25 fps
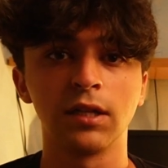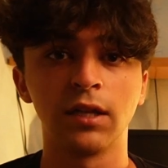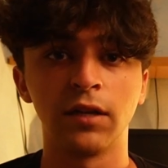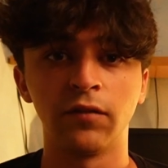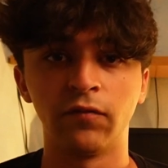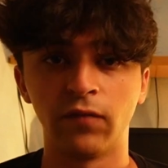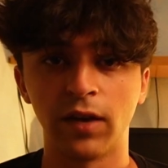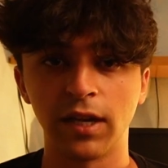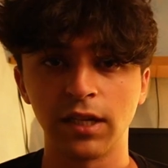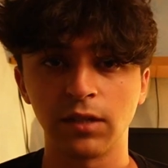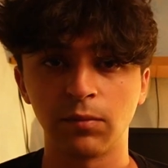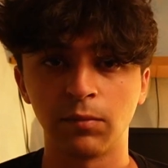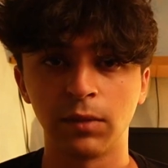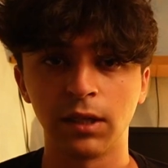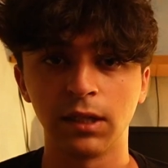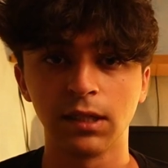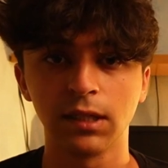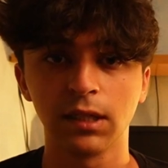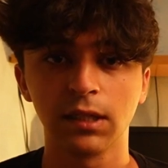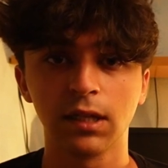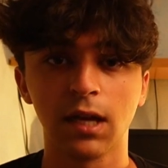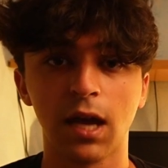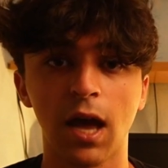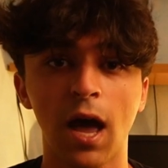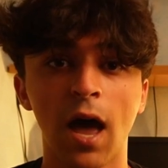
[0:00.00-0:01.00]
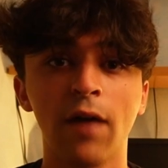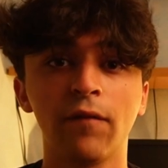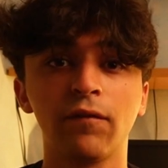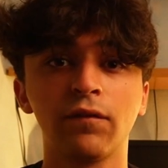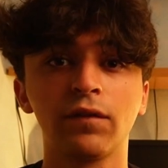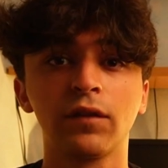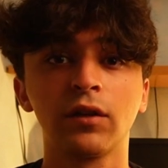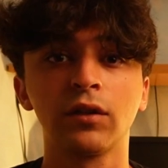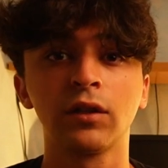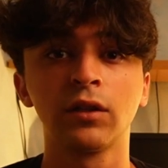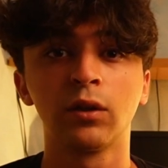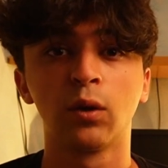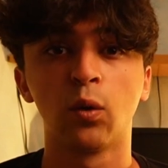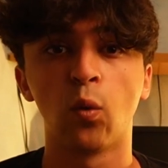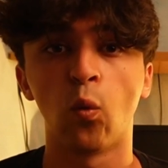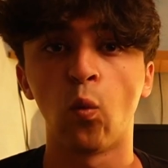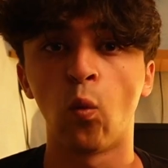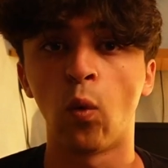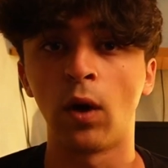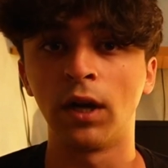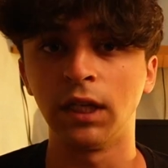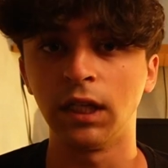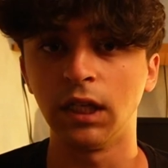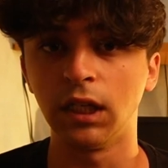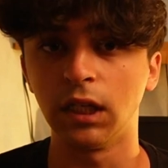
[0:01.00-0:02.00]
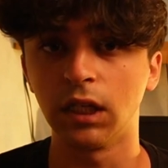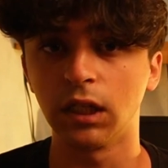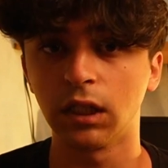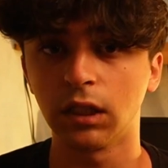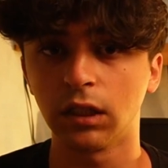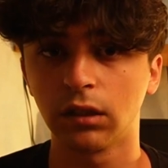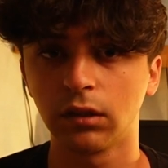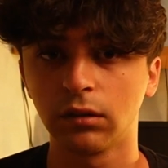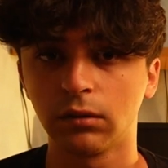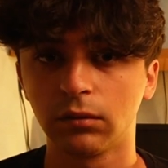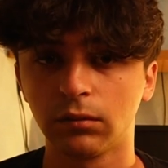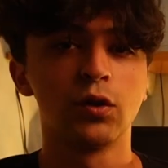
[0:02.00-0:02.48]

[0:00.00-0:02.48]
investment after 1 year.